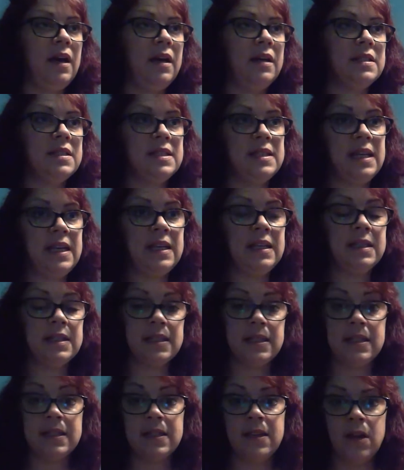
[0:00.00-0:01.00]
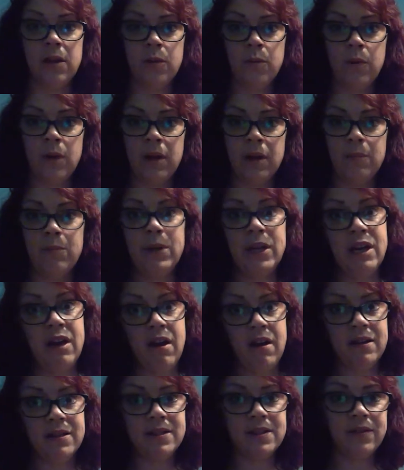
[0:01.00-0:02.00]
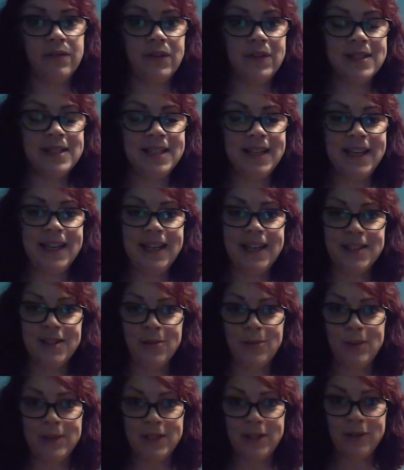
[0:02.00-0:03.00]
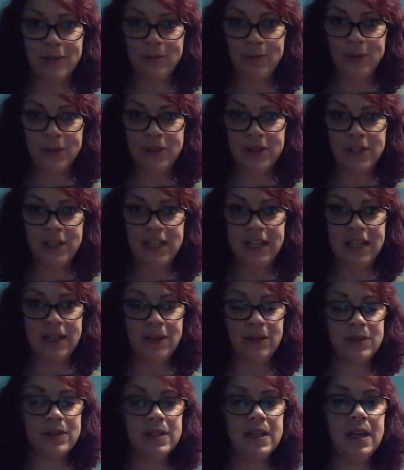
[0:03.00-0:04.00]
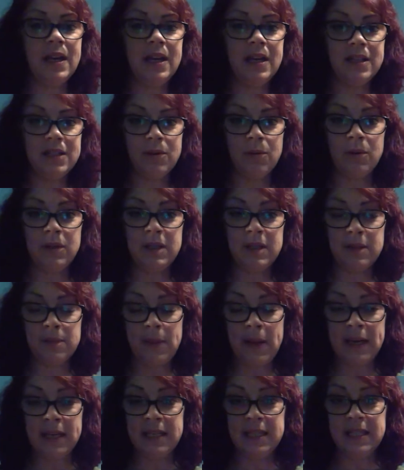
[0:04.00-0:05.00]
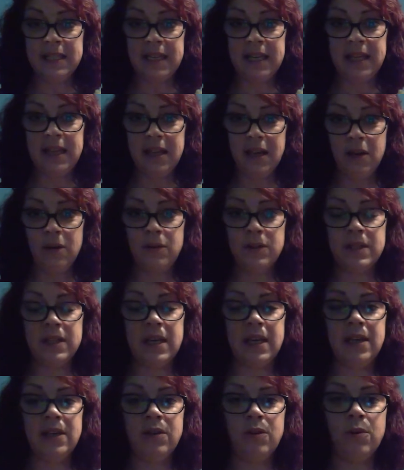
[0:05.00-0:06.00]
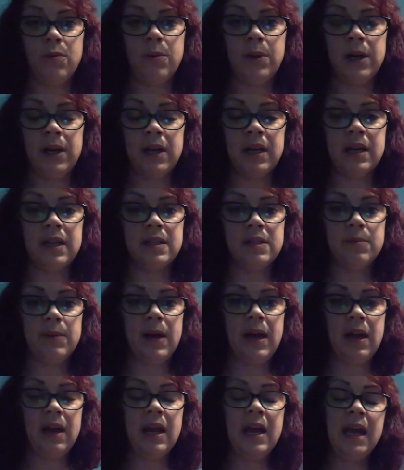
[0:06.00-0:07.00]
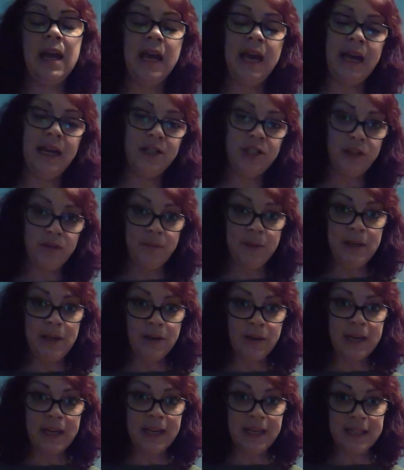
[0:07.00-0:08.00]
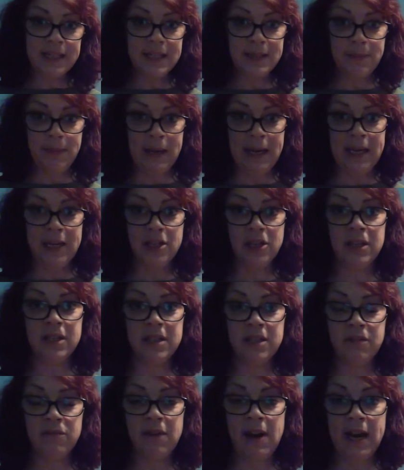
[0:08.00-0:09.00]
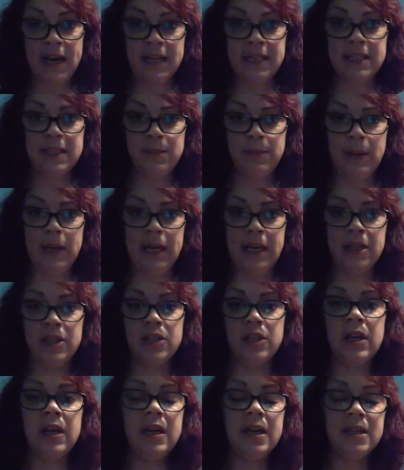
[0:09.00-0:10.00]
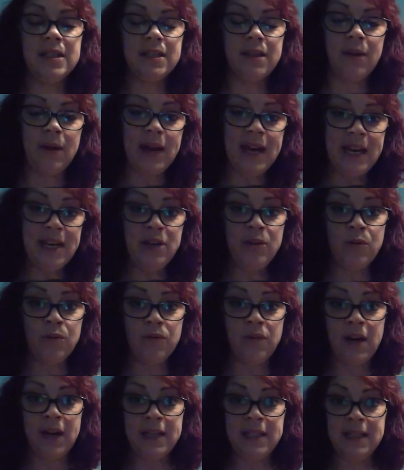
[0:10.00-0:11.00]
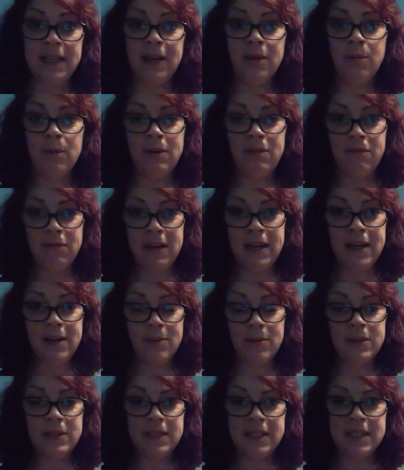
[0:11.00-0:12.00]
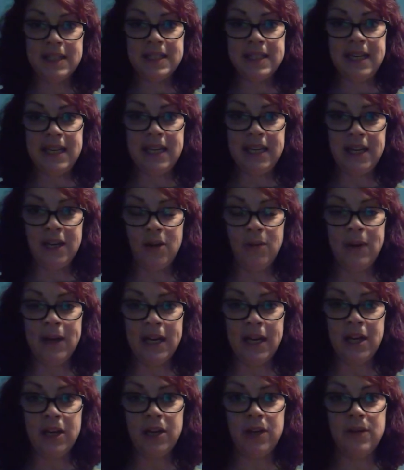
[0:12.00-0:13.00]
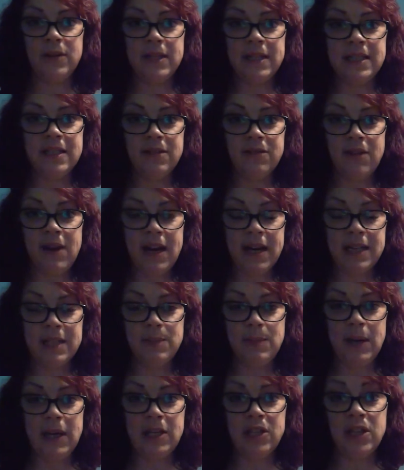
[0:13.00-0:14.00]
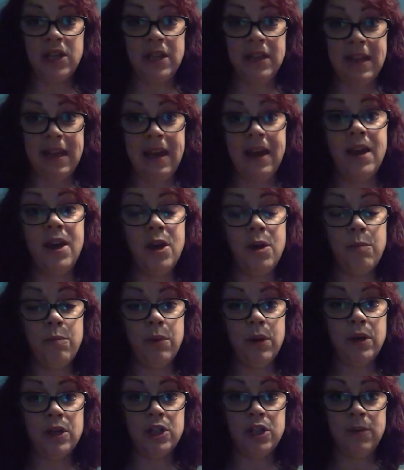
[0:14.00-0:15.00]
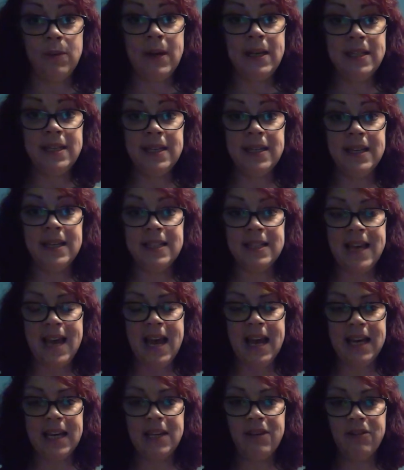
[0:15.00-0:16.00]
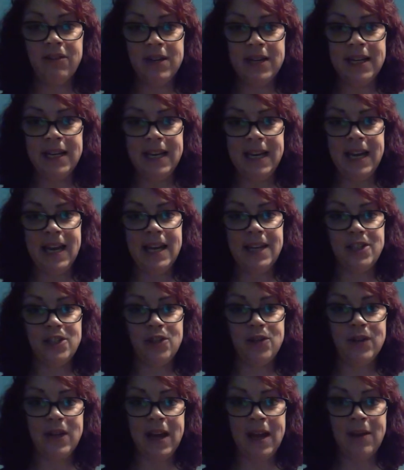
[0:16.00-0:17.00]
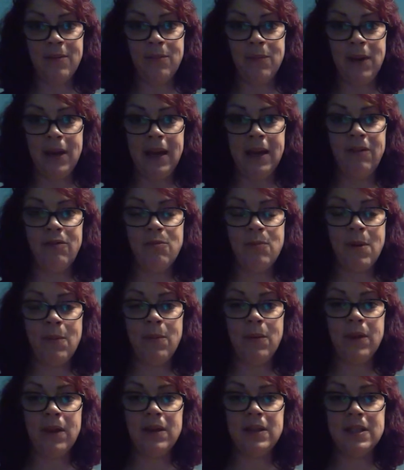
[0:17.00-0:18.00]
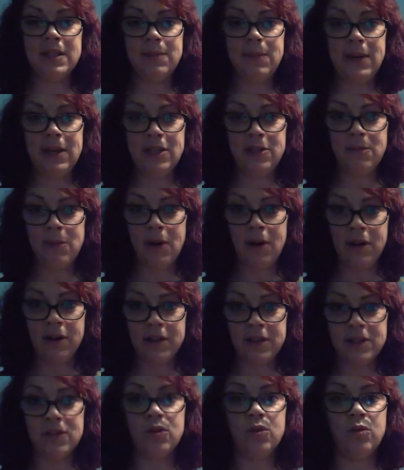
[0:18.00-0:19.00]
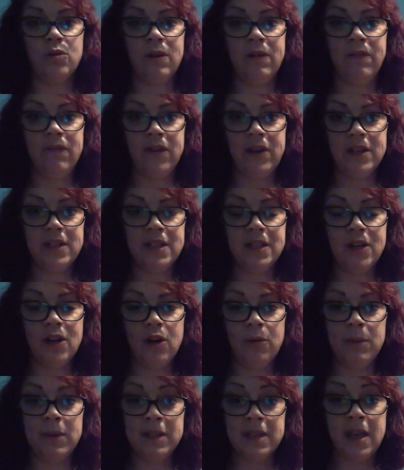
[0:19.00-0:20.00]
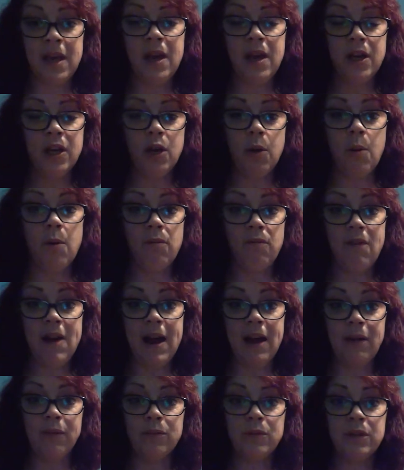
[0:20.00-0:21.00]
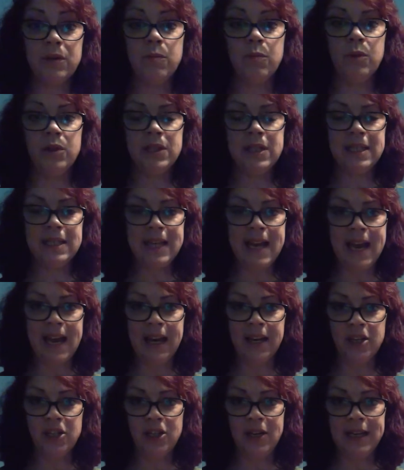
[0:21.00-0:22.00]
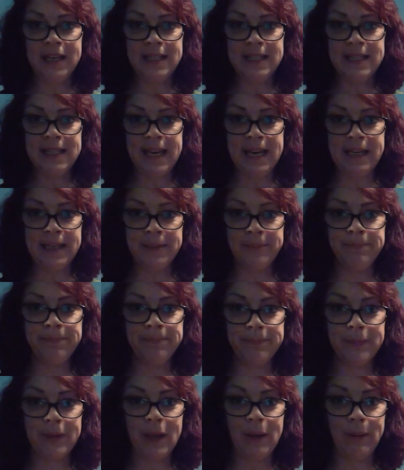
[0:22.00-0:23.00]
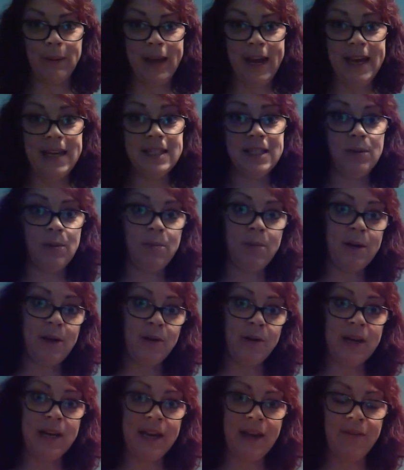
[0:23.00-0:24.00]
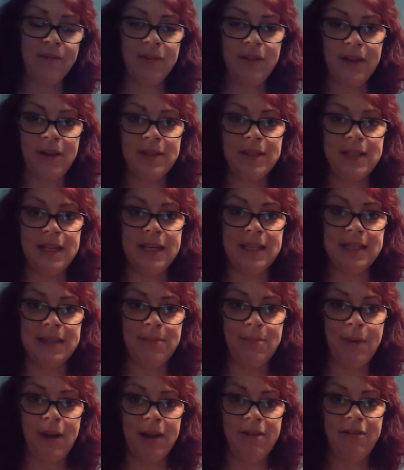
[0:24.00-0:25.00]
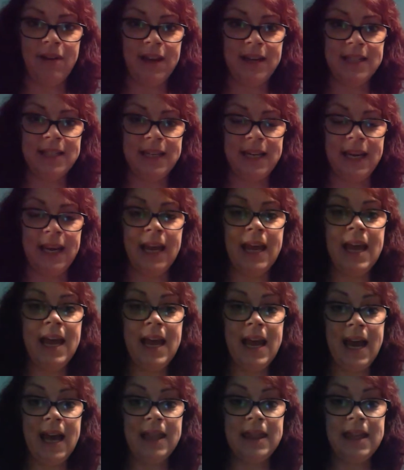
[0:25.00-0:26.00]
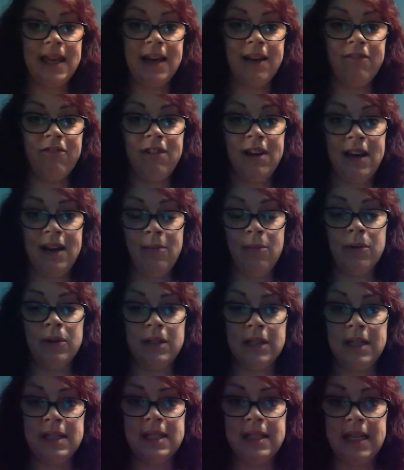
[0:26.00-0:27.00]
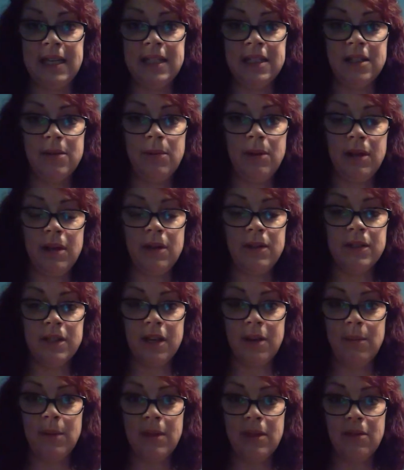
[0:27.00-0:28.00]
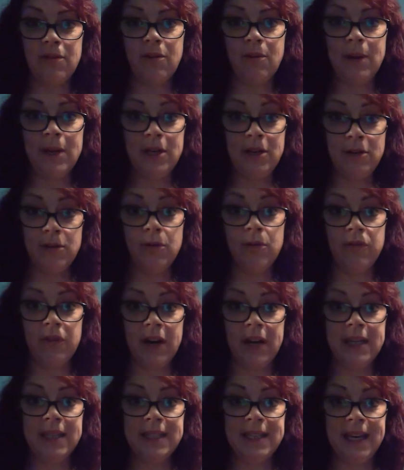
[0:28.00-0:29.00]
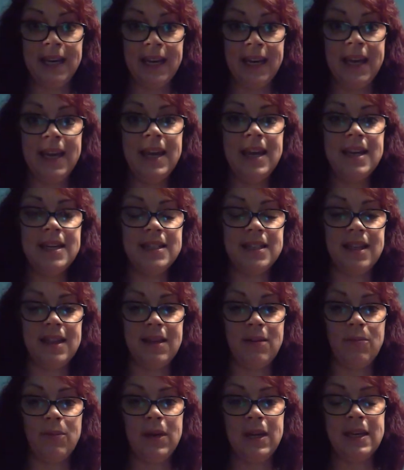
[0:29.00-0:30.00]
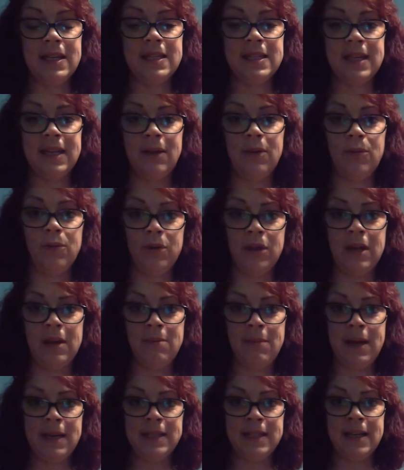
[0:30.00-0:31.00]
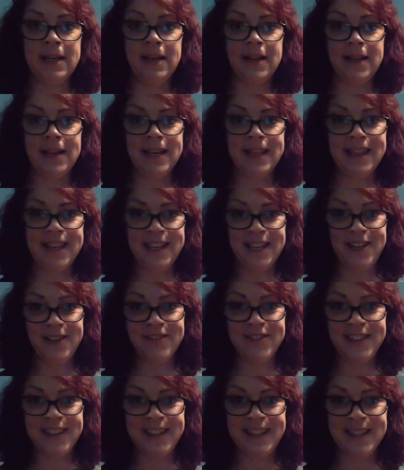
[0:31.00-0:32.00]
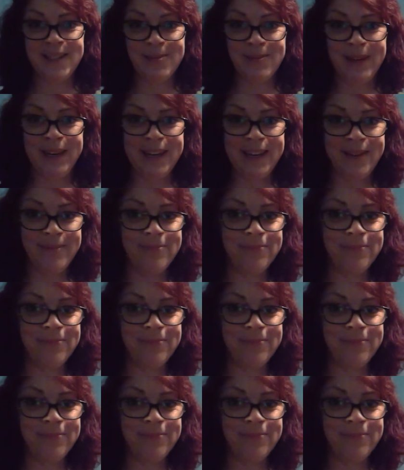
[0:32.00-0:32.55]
Since is another one, because obviously that's always a good one to use. So we'd expect to see those in your work as well. And you've been looking at speech, at direct speech. So in your writing, we really want to see you including direct speech in there, punctuated as accurately as you can be. Remember, those speech marks or inverted commas go around what is actually said. Okay, so we'll be looking out for those things in my writing, and then I really want to see some of those coming through in your writing so that we can see all the amazing learning that you've done this week.